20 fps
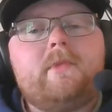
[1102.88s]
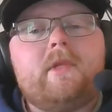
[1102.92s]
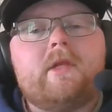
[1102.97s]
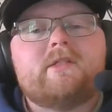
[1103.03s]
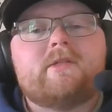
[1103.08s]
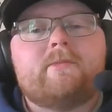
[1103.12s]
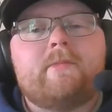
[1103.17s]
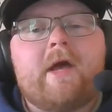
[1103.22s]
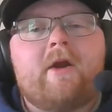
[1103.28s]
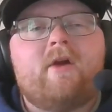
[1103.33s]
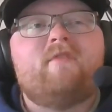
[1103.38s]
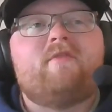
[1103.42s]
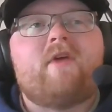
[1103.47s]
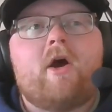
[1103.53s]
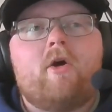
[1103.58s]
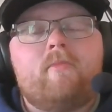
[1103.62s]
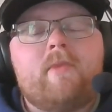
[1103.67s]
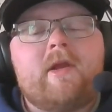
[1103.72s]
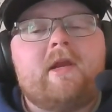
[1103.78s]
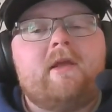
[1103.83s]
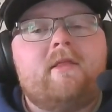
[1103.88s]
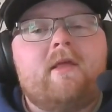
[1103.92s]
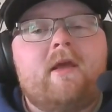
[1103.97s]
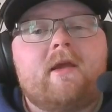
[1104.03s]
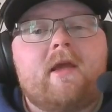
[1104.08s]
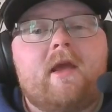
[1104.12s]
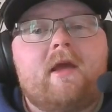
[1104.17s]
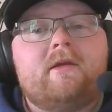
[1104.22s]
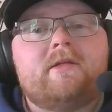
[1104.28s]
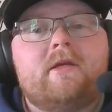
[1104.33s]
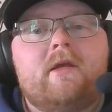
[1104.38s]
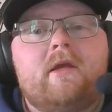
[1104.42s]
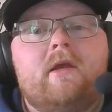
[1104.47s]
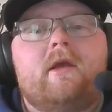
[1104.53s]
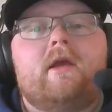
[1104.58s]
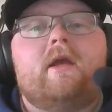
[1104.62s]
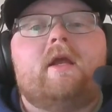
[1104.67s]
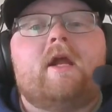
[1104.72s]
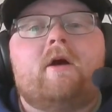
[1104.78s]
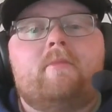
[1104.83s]
It's a matter of how many they get
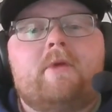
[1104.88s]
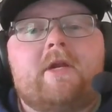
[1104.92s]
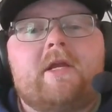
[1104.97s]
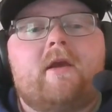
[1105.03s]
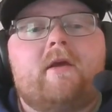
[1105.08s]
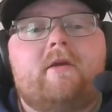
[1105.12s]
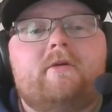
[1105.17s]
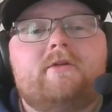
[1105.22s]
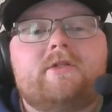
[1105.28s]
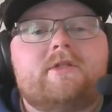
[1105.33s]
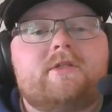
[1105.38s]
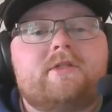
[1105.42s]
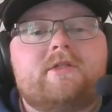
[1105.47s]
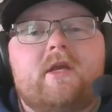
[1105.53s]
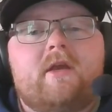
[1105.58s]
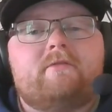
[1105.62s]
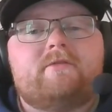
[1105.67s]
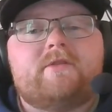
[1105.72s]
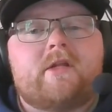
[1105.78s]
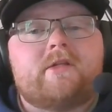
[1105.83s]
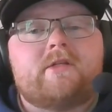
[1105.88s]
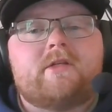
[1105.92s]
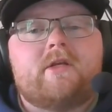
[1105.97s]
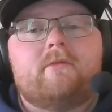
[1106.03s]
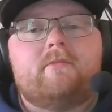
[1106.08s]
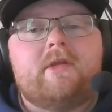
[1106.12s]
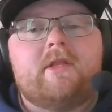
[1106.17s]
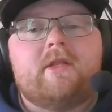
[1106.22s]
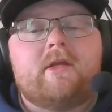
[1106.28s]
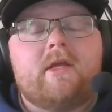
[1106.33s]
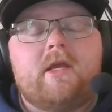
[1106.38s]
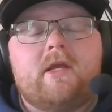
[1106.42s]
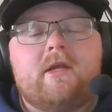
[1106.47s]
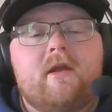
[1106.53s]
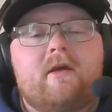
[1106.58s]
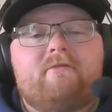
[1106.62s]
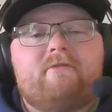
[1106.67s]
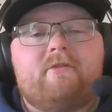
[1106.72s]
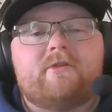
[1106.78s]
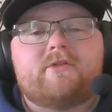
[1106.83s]
and how many Anderson saves. That's going to be the key
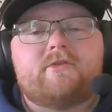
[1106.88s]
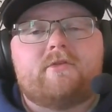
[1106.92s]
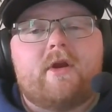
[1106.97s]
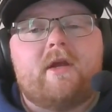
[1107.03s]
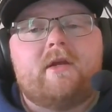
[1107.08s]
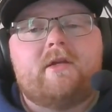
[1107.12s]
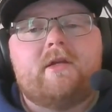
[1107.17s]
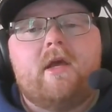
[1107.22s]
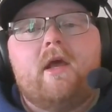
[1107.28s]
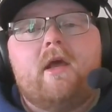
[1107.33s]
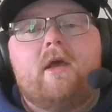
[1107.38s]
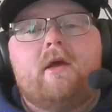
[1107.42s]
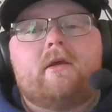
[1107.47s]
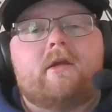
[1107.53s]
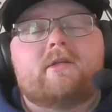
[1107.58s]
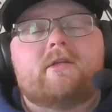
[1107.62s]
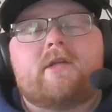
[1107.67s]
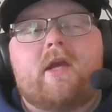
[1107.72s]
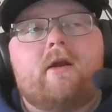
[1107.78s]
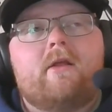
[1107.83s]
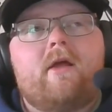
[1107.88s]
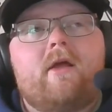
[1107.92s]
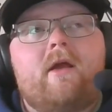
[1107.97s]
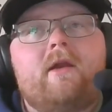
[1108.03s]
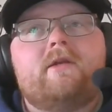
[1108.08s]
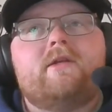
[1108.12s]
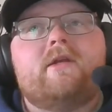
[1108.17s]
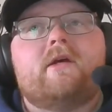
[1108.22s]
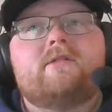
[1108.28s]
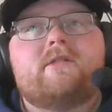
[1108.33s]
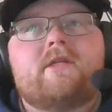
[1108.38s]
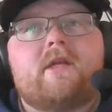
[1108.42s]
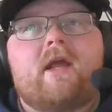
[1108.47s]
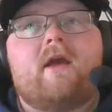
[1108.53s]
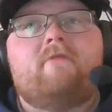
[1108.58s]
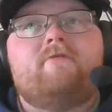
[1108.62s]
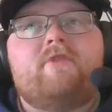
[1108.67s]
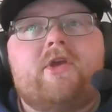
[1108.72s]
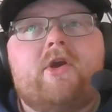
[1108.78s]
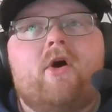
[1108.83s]
difference, right? Because Carolina doesn't
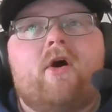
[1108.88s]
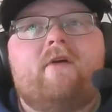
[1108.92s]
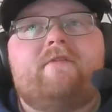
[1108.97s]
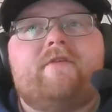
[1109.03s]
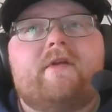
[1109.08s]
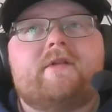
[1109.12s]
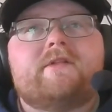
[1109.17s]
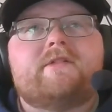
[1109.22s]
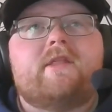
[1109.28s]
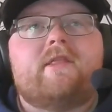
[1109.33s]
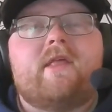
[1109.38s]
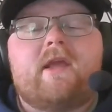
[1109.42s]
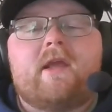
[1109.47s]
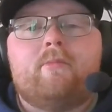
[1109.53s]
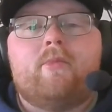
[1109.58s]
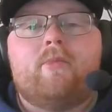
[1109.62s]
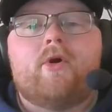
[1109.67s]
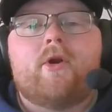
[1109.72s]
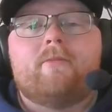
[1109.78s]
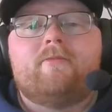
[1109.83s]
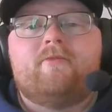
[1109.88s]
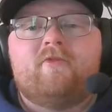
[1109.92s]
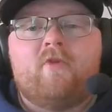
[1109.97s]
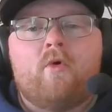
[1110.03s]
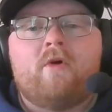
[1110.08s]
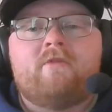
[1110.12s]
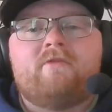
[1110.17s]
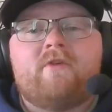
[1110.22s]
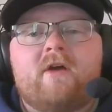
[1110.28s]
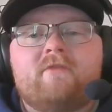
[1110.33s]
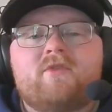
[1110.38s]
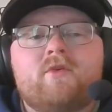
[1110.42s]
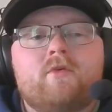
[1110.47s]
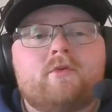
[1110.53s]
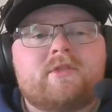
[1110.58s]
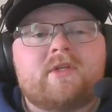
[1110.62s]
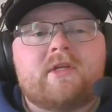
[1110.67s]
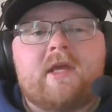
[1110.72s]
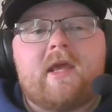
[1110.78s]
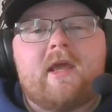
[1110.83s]
have the offense that they can put up 4 or 5
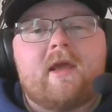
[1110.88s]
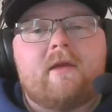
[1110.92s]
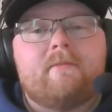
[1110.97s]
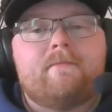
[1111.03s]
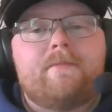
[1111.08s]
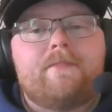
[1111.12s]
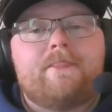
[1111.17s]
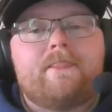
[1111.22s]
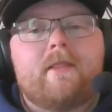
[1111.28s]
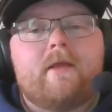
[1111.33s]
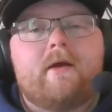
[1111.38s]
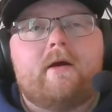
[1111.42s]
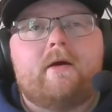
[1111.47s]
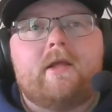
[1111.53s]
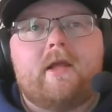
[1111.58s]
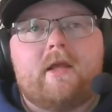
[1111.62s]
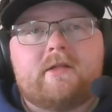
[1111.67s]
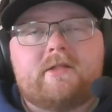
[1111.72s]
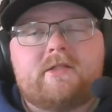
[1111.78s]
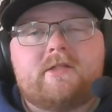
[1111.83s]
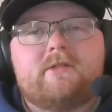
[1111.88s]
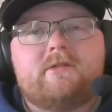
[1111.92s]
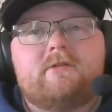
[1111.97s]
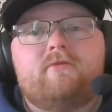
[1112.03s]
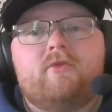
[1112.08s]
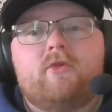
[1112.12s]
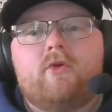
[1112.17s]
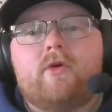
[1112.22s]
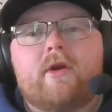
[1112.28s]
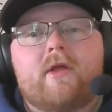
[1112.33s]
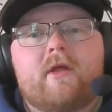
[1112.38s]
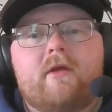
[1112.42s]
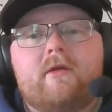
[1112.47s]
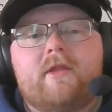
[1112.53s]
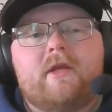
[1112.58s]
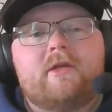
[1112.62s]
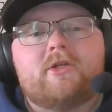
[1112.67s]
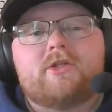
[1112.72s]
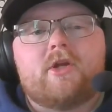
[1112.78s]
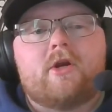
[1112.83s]
goals a game against Florida.
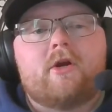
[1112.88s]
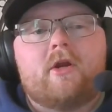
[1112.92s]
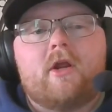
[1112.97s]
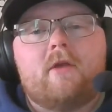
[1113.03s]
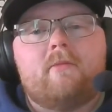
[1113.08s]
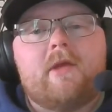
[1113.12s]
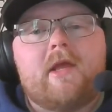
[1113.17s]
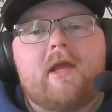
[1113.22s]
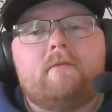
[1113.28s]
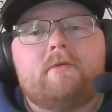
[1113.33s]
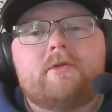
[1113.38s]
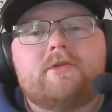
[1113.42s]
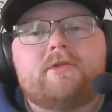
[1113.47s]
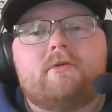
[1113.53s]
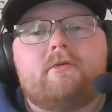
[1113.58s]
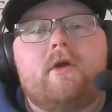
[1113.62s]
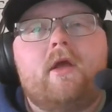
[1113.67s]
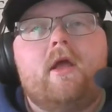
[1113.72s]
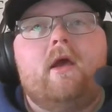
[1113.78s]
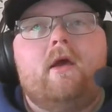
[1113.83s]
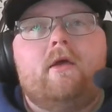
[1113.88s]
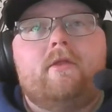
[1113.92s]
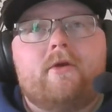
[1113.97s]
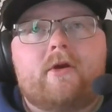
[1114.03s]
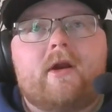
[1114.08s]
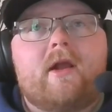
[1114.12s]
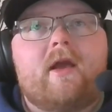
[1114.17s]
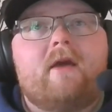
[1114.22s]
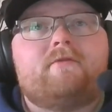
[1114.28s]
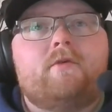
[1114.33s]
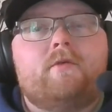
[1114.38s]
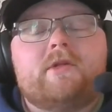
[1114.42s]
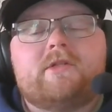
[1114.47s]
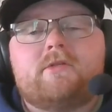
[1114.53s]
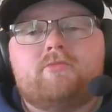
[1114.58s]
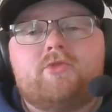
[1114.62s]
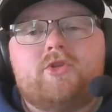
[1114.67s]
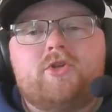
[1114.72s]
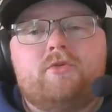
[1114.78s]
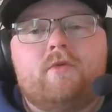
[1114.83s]
They just aren't going to be able to. They're going to have to
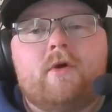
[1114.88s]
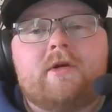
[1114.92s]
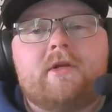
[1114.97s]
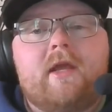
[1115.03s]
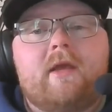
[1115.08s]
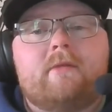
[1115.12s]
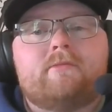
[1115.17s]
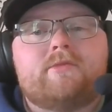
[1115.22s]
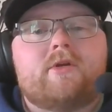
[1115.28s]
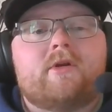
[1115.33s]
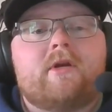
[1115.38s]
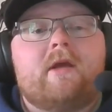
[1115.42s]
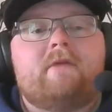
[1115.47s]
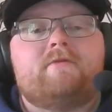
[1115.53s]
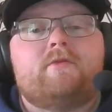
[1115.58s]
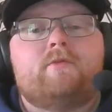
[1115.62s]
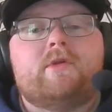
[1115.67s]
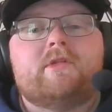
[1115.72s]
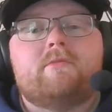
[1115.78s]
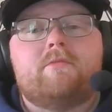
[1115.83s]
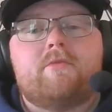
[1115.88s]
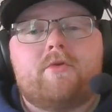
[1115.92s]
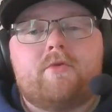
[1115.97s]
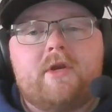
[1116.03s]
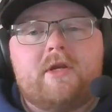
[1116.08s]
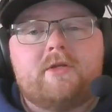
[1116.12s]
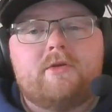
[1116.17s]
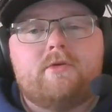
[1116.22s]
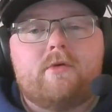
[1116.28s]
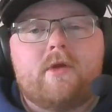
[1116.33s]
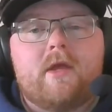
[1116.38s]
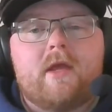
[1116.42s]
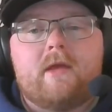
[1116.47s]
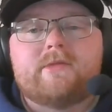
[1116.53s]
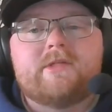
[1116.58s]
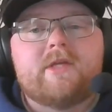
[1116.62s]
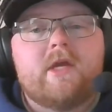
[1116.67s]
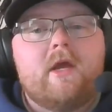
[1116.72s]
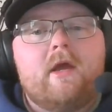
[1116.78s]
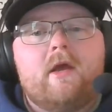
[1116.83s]
win some 2-1 games. They're going to have to win some 3-2
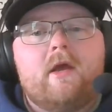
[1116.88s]
games.